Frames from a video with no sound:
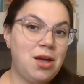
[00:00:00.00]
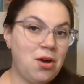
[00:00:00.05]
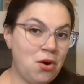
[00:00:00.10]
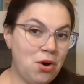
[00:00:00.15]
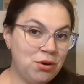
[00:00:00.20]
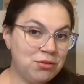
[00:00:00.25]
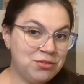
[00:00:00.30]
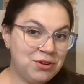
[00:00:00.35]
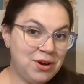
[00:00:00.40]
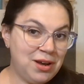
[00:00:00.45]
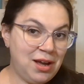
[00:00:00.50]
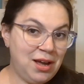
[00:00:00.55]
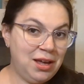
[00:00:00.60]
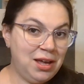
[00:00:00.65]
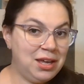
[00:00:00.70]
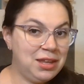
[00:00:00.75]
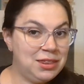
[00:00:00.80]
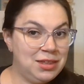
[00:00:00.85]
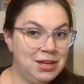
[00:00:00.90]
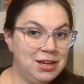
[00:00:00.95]
Overall,
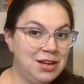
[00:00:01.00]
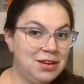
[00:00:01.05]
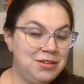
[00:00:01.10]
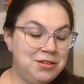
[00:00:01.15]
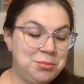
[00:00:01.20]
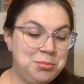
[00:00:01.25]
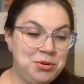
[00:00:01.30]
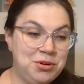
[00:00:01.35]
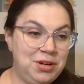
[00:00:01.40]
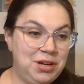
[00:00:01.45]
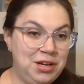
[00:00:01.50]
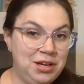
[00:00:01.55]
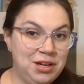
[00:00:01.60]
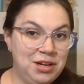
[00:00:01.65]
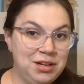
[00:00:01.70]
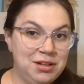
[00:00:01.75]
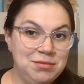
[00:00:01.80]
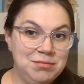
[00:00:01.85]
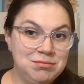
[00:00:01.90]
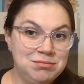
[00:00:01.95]
I think I did pretty
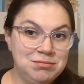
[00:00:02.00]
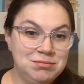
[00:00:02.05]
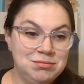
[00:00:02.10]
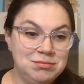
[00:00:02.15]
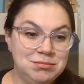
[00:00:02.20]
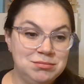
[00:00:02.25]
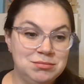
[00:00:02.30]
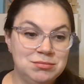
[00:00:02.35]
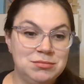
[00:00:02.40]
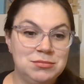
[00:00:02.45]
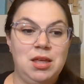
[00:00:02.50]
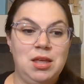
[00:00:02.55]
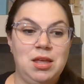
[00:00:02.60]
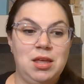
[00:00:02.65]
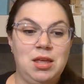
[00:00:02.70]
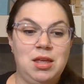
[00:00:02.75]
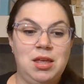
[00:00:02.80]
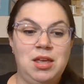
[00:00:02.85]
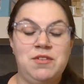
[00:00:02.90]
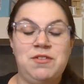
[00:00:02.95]
good.
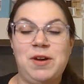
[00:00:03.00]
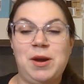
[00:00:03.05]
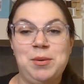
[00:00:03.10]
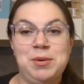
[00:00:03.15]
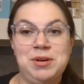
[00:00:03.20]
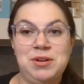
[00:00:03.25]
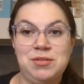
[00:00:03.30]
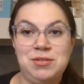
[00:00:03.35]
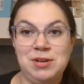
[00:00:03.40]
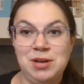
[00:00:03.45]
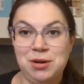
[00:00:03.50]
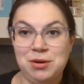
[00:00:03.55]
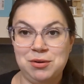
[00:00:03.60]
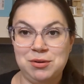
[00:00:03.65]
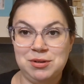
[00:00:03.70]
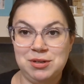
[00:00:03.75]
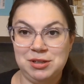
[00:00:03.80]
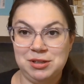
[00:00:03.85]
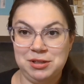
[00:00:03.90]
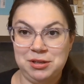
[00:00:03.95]
If I would have
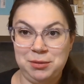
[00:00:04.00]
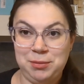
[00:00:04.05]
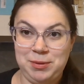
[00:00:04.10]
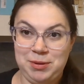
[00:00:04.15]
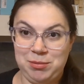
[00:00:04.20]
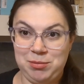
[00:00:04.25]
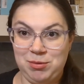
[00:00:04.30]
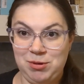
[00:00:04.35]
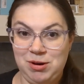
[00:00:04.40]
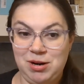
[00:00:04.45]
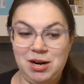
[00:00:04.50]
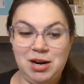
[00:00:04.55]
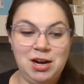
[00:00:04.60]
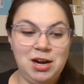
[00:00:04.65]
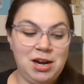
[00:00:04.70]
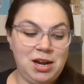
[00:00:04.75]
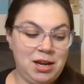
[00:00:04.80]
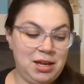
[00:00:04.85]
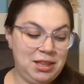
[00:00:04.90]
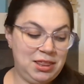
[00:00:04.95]
known a little bit
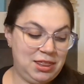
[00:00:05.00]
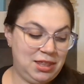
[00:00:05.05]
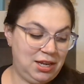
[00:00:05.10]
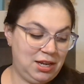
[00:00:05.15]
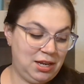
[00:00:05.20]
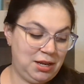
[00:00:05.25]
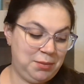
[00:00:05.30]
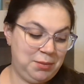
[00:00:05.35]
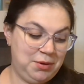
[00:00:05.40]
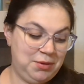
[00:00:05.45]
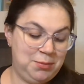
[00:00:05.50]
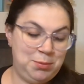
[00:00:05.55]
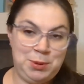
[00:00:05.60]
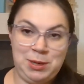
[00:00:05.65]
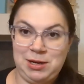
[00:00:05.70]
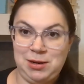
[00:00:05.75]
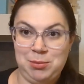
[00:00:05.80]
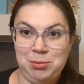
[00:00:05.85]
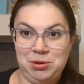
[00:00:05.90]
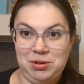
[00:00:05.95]
more, I think I would have
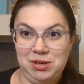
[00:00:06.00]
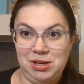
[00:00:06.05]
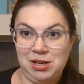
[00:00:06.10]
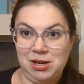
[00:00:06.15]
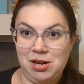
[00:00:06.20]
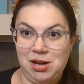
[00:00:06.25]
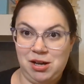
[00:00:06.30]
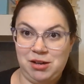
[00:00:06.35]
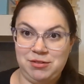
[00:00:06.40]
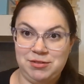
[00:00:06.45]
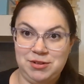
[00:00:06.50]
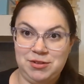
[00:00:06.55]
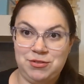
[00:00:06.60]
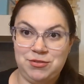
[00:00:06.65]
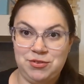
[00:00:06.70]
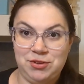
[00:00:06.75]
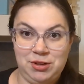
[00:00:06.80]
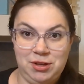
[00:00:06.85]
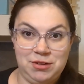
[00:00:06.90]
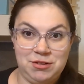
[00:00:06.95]
been able to get all of this
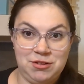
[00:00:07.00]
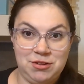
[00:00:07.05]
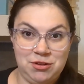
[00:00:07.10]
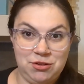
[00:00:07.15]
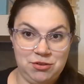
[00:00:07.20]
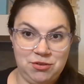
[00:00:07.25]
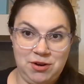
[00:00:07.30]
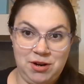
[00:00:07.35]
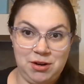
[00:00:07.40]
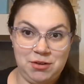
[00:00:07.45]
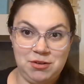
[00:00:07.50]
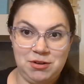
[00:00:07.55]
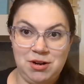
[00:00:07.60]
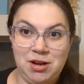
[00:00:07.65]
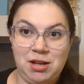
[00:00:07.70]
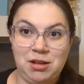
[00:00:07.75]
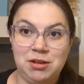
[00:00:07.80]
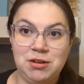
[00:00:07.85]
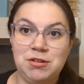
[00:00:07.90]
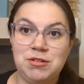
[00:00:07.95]
for less than
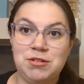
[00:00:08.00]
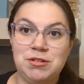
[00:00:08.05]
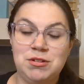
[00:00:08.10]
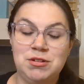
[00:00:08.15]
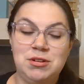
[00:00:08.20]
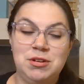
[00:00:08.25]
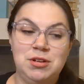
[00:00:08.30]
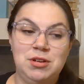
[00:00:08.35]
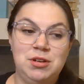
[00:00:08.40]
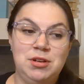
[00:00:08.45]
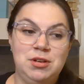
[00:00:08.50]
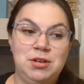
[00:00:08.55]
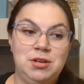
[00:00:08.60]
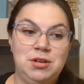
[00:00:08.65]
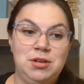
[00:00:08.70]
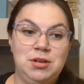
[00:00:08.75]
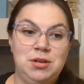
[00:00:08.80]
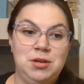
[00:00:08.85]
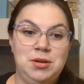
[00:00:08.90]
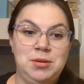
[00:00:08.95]
$300.
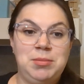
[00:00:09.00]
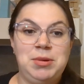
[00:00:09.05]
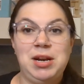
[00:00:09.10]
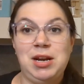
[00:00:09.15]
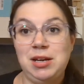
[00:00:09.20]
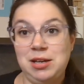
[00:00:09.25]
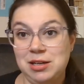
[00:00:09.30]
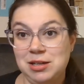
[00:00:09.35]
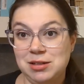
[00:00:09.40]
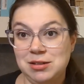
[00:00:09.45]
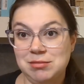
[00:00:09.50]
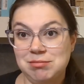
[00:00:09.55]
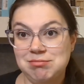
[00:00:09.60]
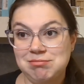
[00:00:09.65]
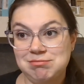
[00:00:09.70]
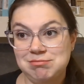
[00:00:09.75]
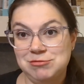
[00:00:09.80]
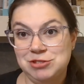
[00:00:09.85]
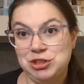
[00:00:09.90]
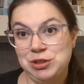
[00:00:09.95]
But I didn't,
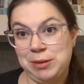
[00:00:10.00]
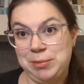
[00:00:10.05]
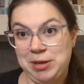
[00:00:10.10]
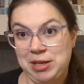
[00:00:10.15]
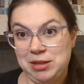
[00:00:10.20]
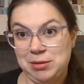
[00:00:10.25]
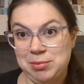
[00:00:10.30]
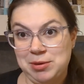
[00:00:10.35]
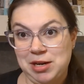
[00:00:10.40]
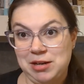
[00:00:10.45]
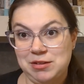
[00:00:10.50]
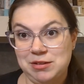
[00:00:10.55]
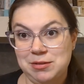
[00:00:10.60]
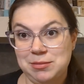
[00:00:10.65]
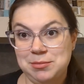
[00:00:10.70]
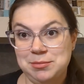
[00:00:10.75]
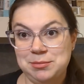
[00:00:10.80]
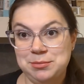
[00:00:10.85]
so I paid the price.